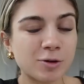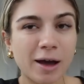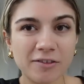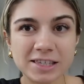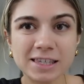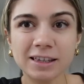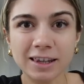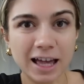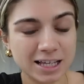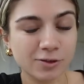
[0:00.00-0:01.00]
you haven't seen the
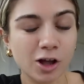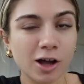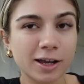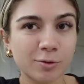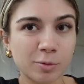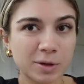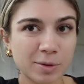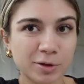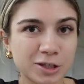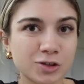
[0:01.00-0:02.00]
last vlog, it will be
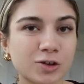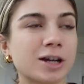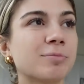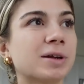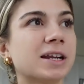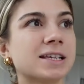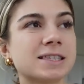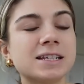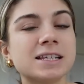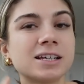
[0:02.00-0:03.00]
up on the screen, but it
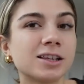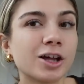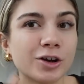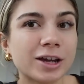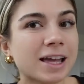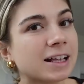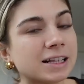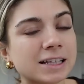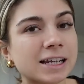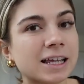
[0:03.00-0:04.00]
is the decluttering and
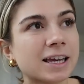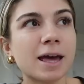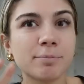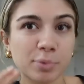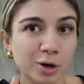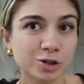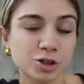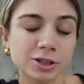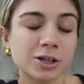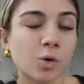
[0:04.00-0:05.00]
cleaning and
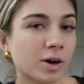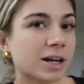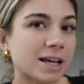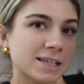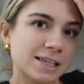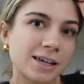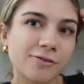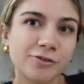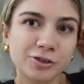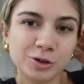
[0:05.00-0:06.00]
partially organizing
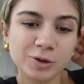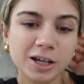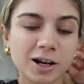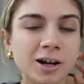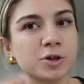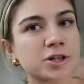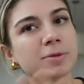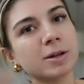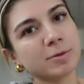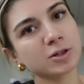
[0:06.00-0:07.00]
for the new year, which I'm
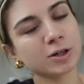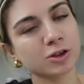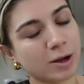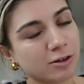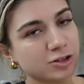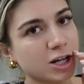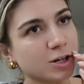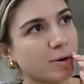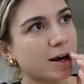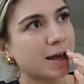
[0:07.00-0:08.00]
gonna be doing throughout
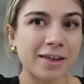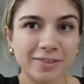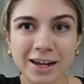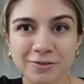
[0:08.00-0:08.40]
January. And then